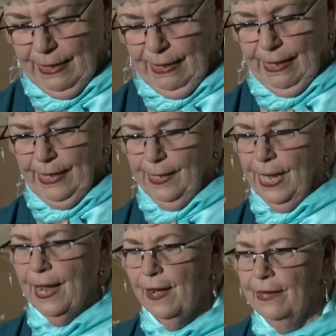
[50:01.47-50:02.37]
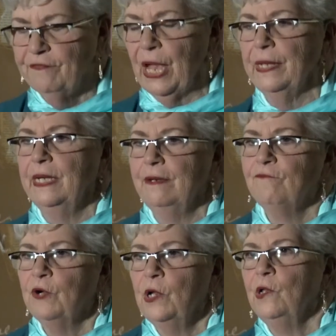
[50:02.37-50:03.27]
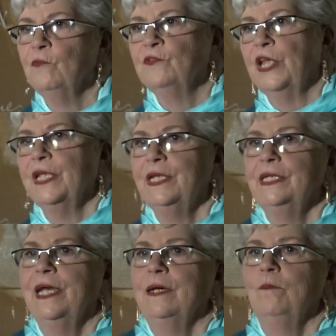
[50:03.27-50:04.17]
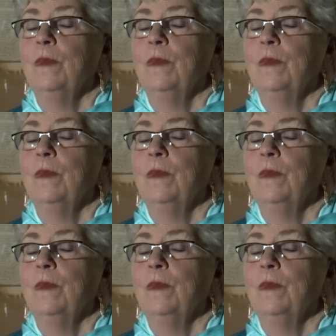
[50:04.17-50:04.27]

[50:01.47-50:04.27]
Uh, I've gotten involved in uh,